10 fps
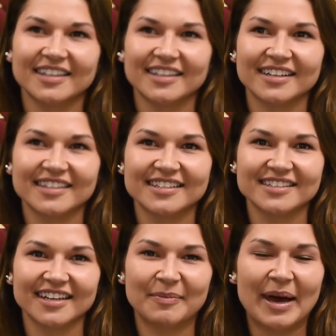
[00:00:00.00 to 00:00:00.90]

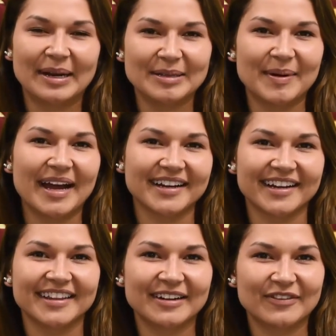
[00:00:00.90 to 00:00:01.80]
is a pat on the back, I
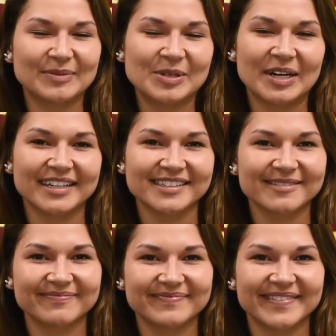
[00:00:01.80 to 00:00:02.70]
think, from you guys.
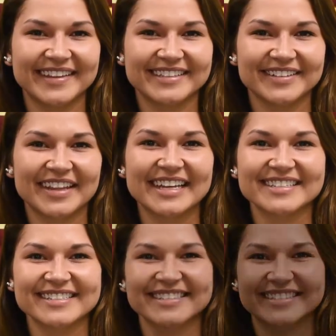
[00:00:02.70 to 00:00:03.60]
So thanks.